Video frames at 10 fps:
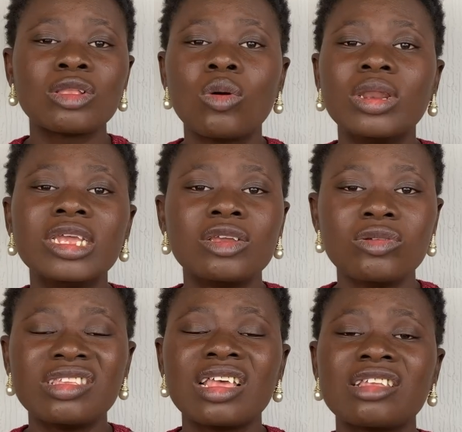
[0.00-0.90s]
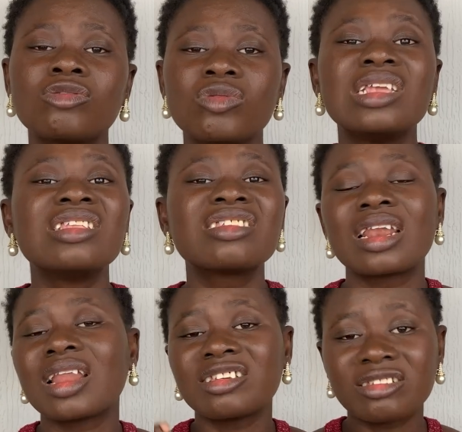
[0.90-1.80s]
only QTS to
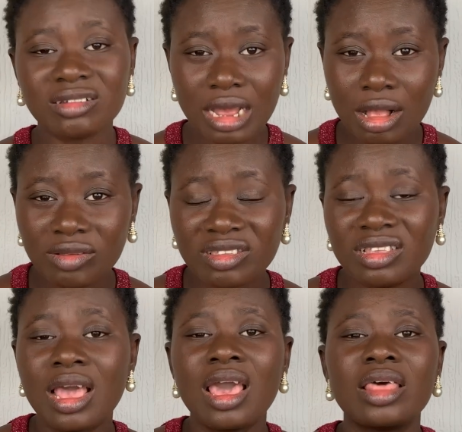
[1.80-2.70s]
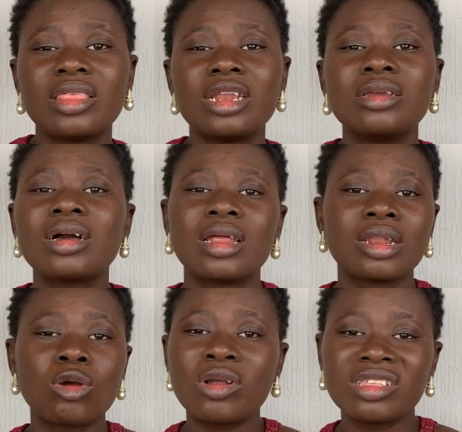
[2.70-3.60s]
internationals, and then you can
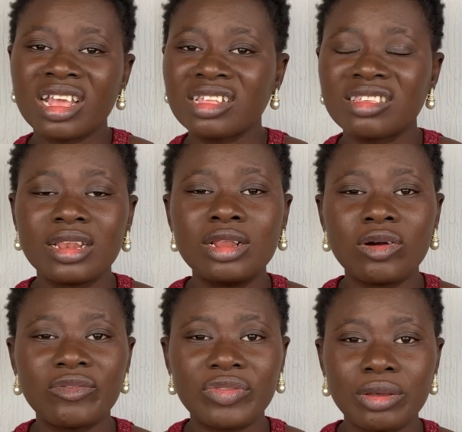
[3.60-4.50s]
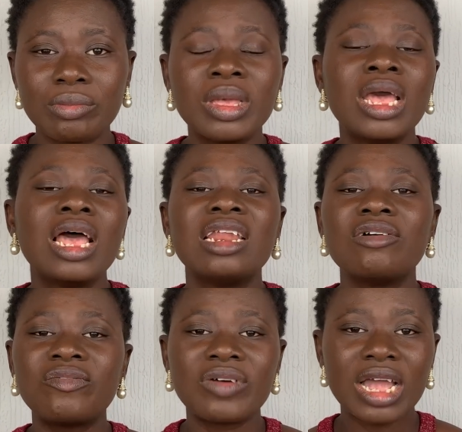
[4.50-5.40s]
contact any of them and then
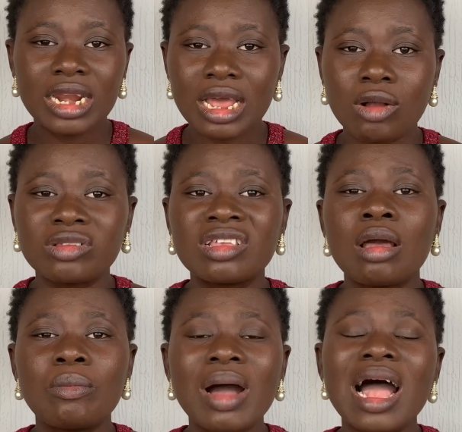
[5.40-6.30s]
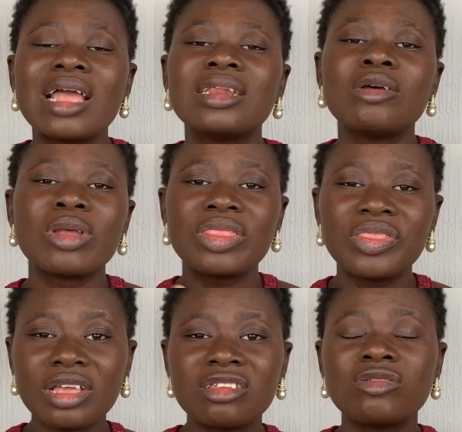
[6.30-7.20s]
find out. But with
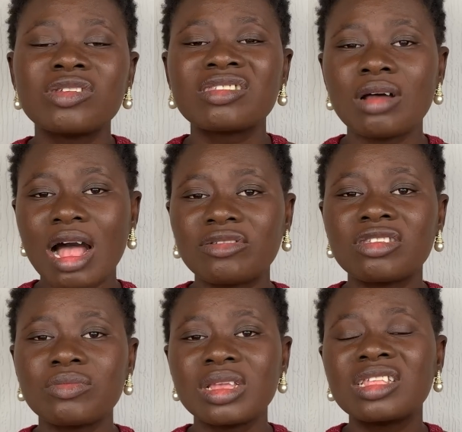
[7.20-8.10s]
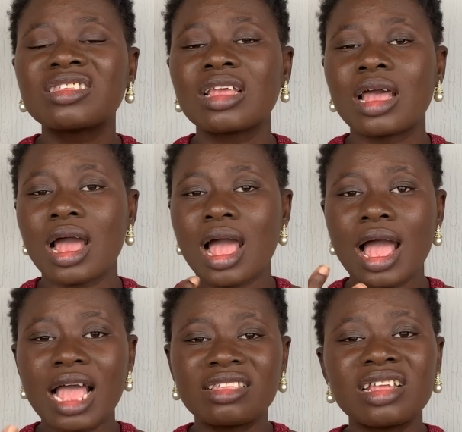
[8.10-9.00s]
this, you still have to meet
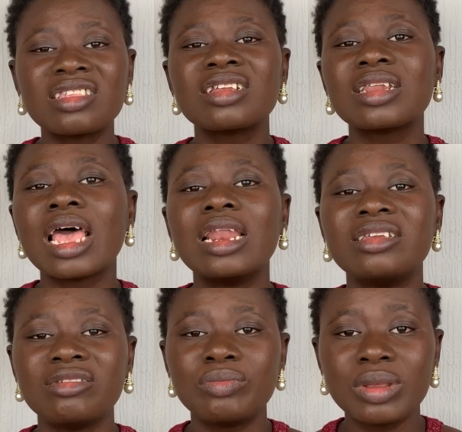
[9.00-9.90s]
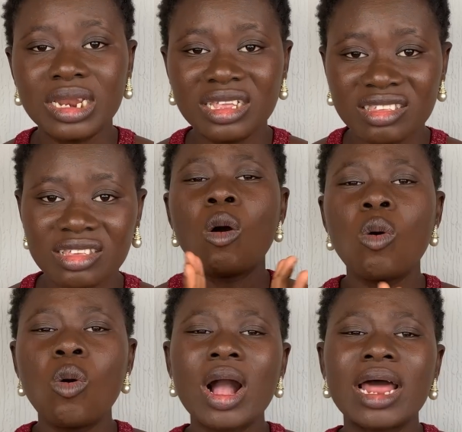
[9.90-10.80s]
a certain eligibility.
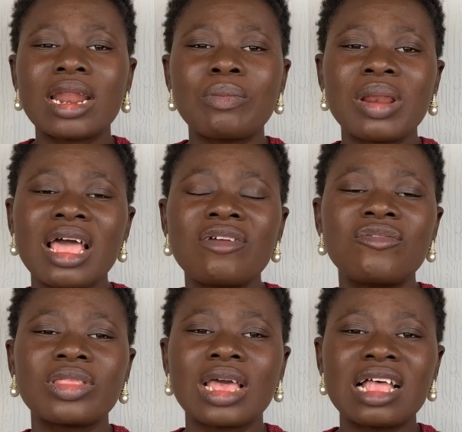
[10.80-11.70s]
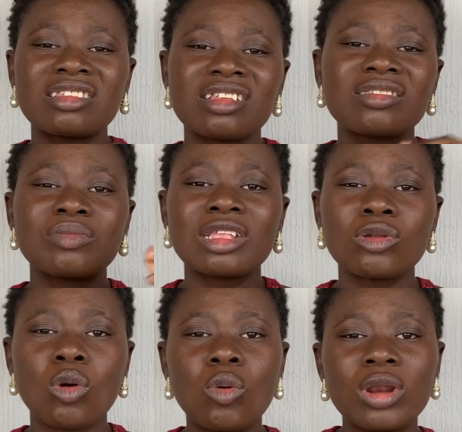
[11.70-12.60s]
Who can apply for the assessment
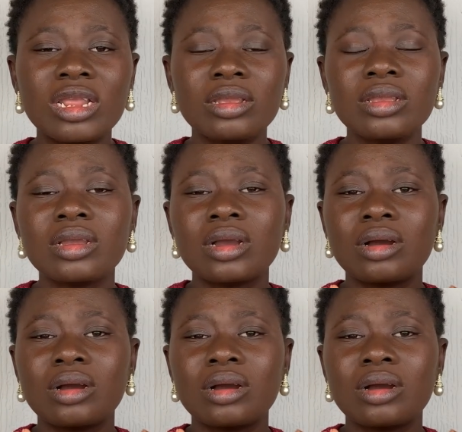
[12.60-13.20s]
only